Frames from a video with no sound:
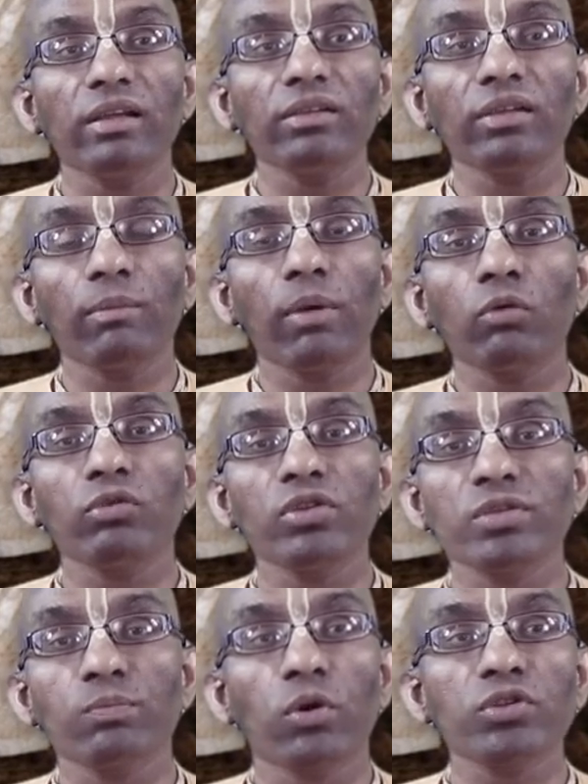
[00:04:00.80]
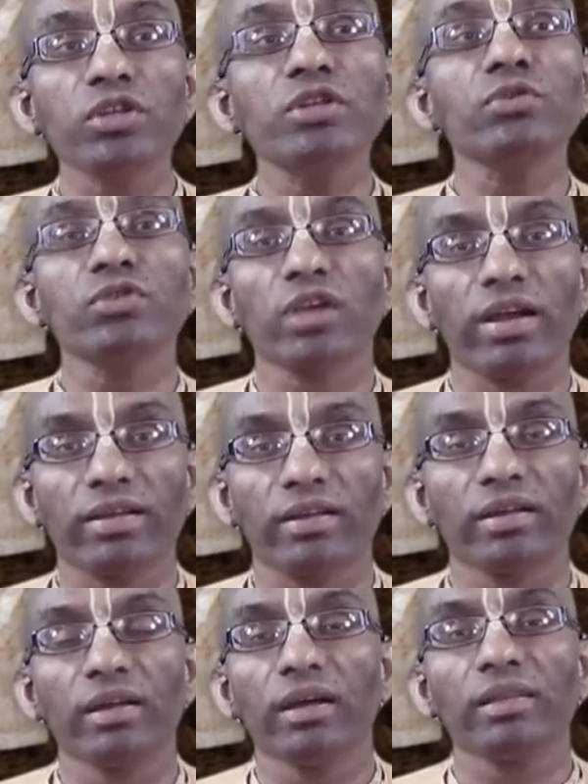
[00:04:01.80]
us about this positive side
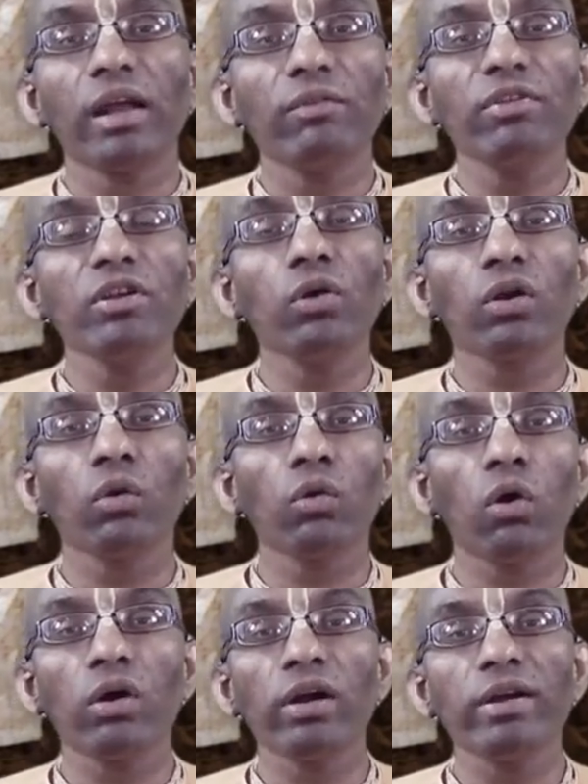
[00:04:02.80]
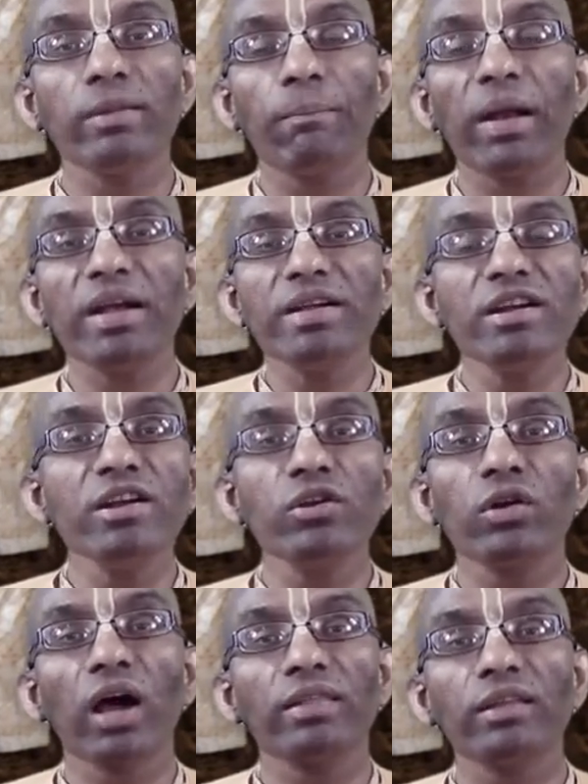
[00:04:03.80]
that we are no longer dependent
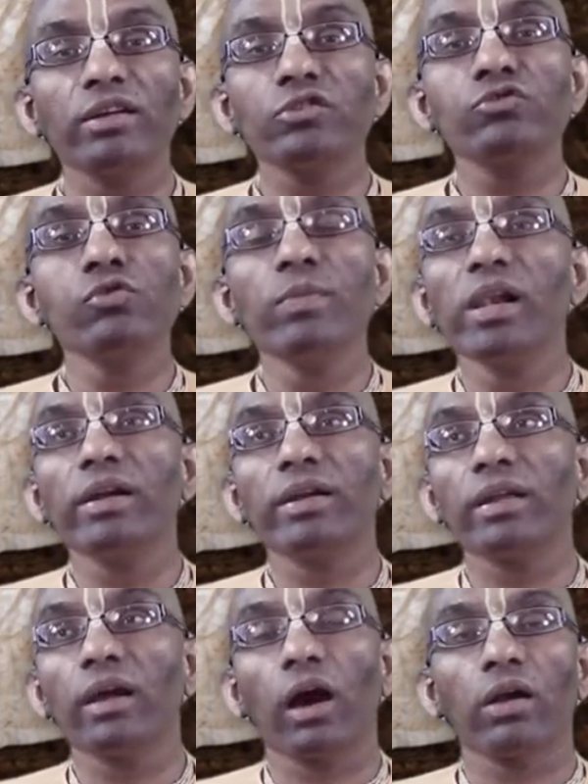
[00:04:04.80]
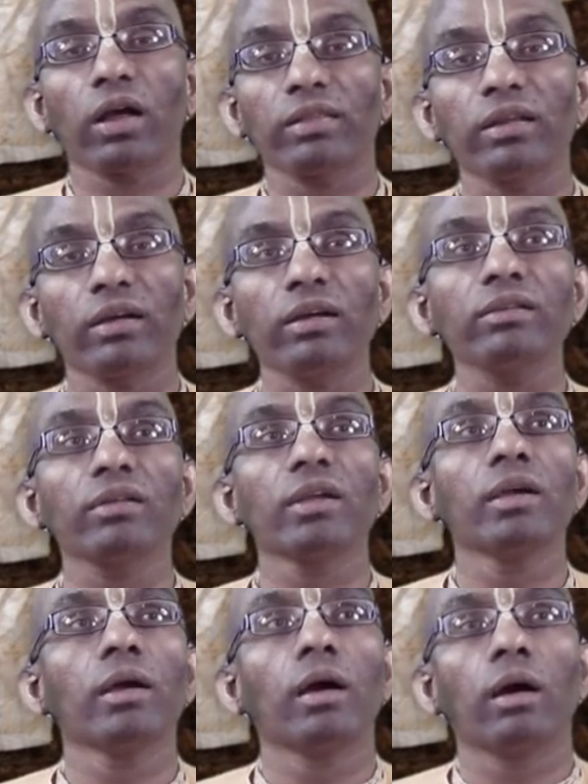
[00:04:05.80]
on others' humility, on others'
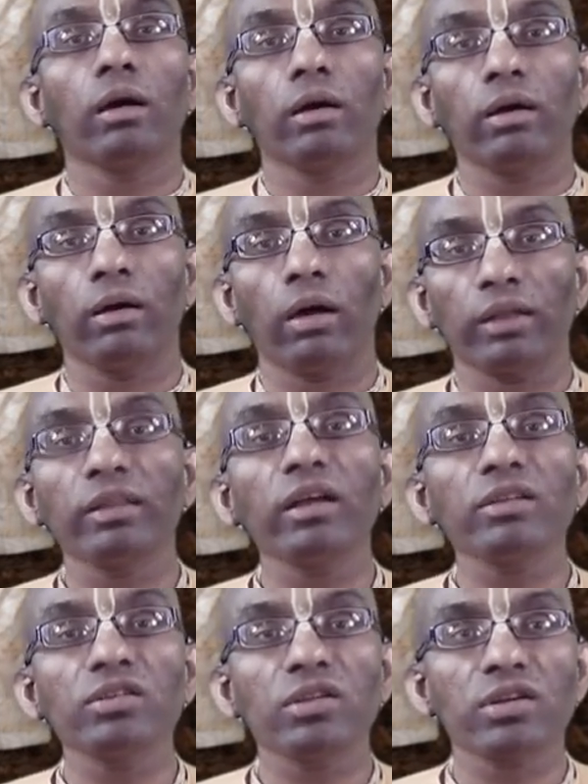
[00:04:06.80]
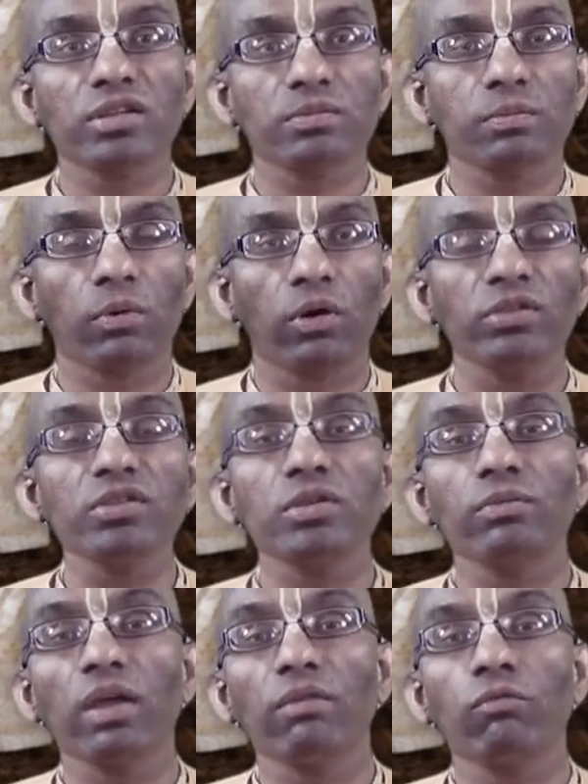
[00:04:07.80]
uh, others'
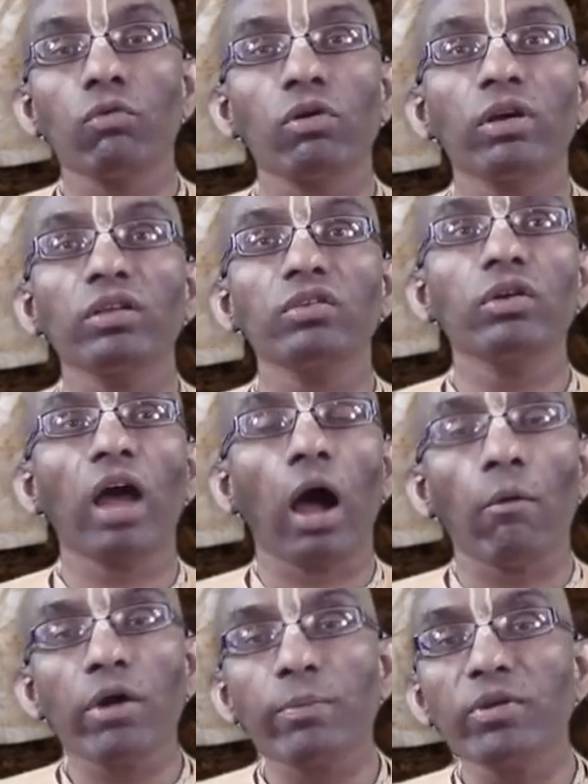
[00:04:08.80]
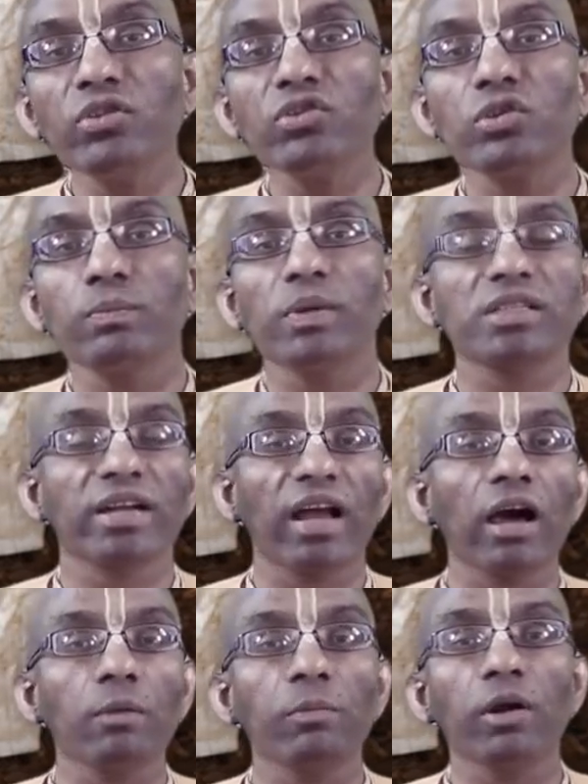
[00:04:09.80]
response. We are focused on our principles and
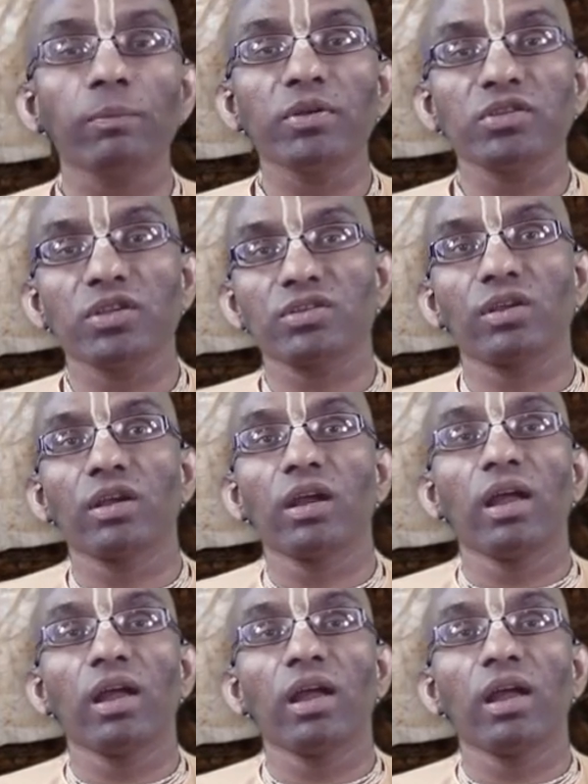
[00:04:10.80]
our purposes.